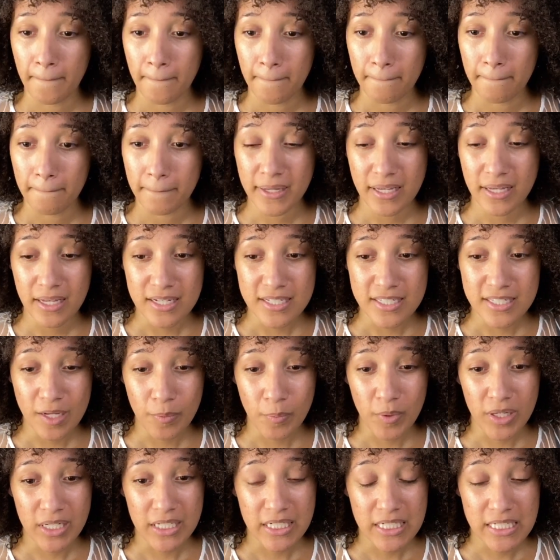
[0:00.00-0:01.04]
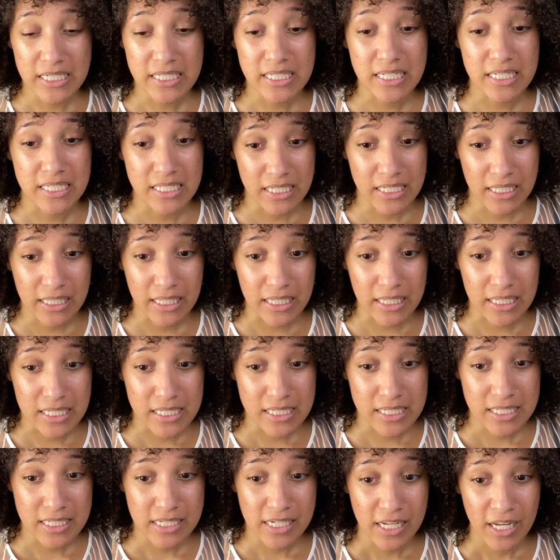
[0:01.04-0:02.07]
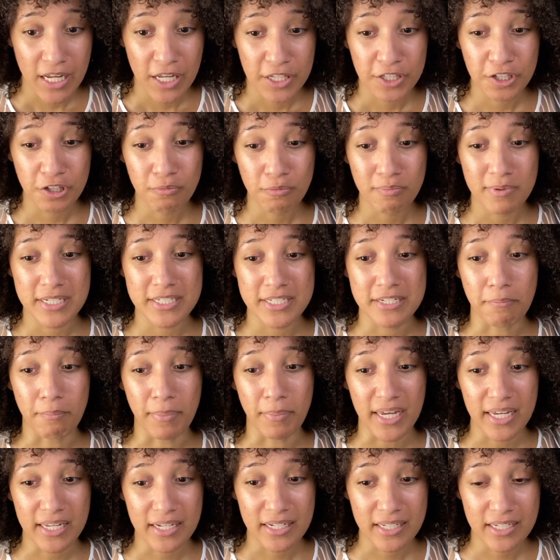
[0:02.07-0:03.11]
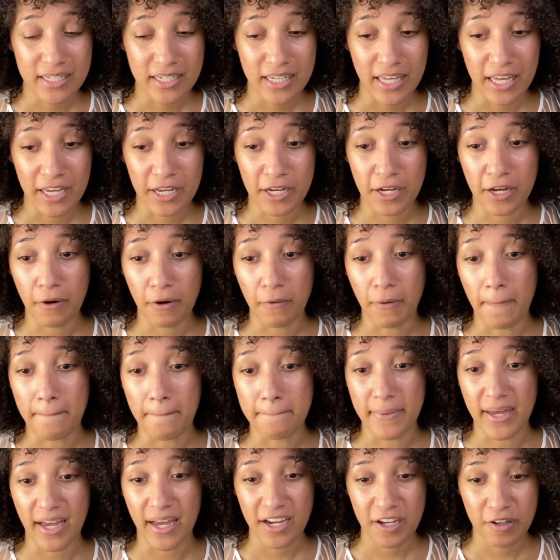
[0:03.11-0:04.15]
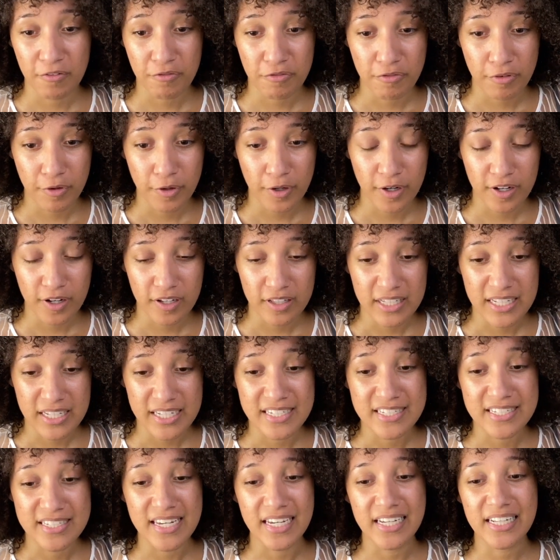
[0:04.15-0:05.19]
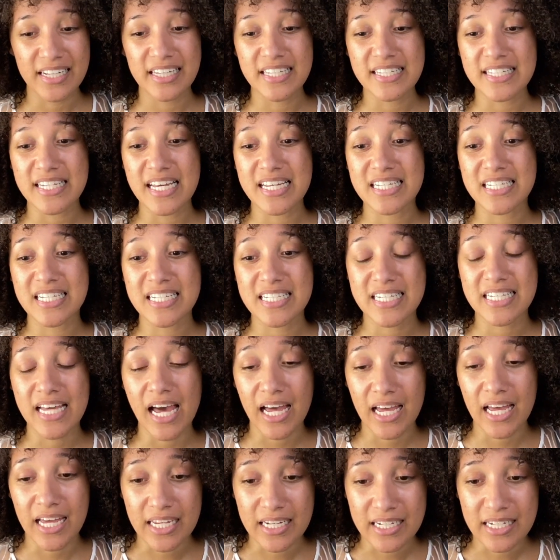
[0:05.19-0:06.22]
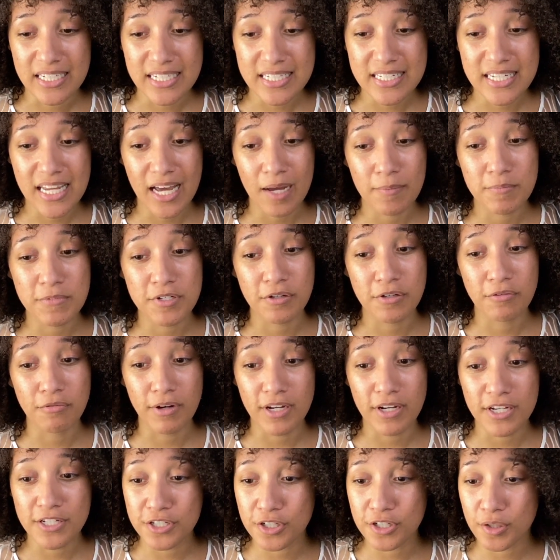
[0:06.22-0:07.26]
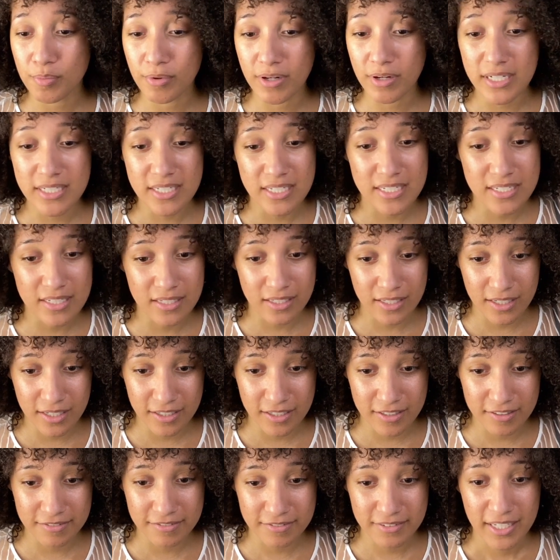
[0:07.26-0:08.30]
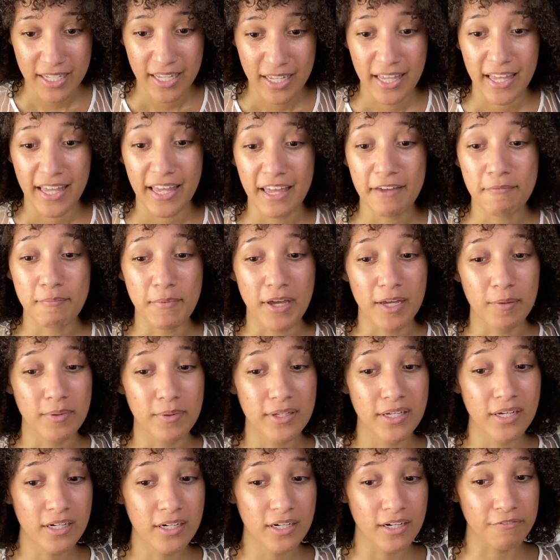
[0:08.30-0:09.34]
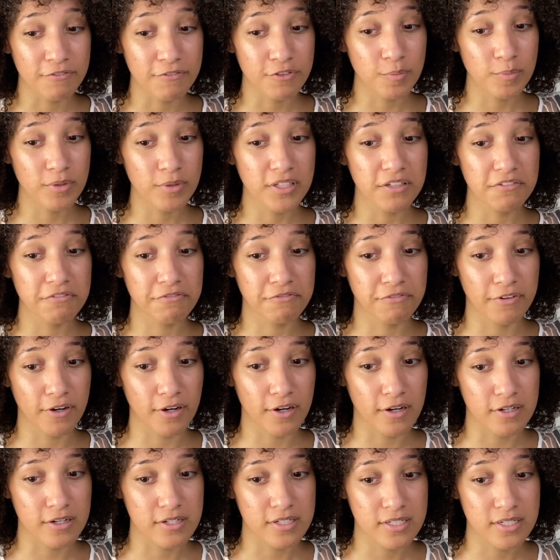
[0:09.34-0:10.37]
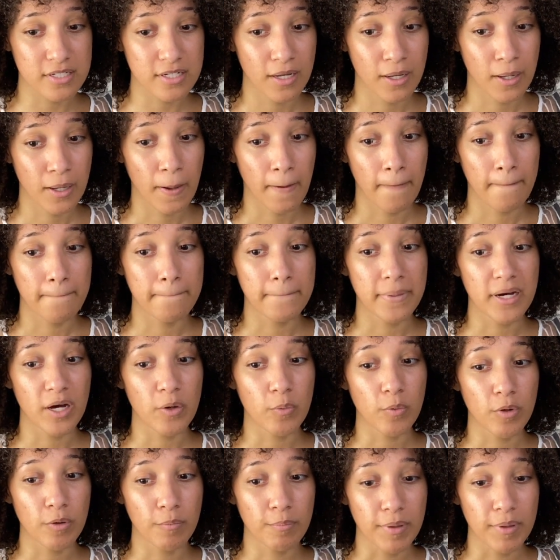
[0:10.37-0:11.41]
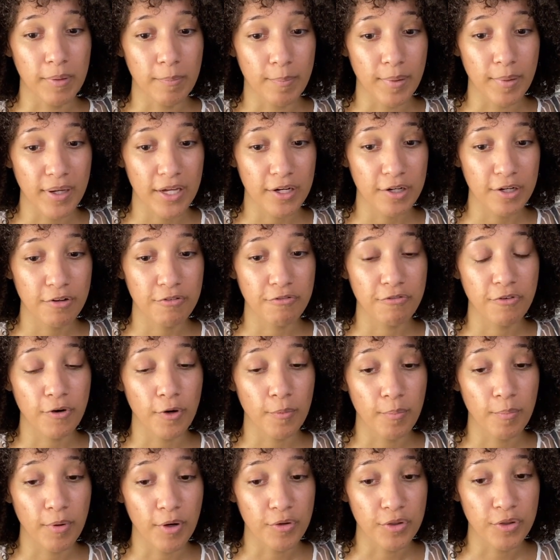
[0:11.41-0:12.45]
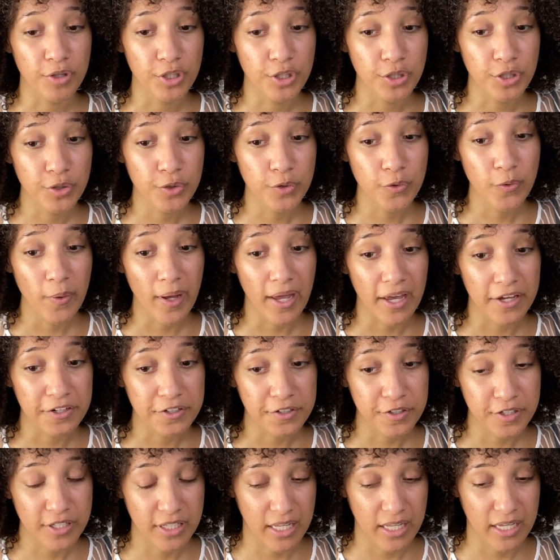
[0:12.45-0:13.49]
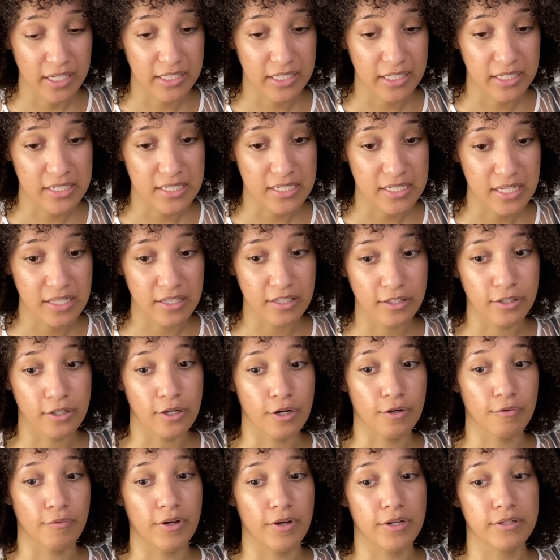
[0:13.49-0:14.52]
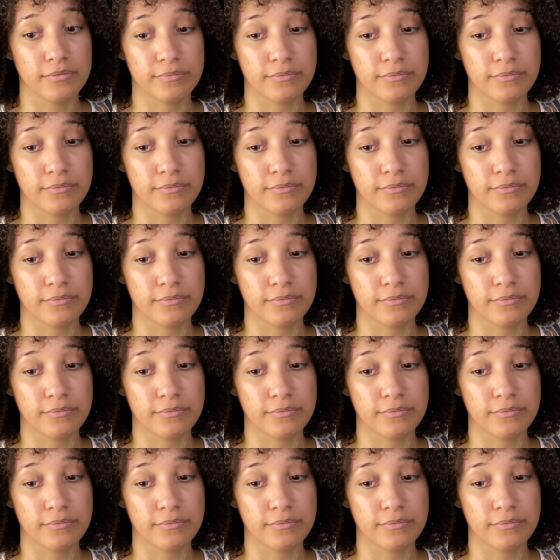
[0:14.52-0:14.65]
Because someone needs to see this. You've been debating and going back and forth. Take this as a sign. It's time to raise your prices, love. It may be uncomfortable at first, but will be better for both you and your clients in the long run.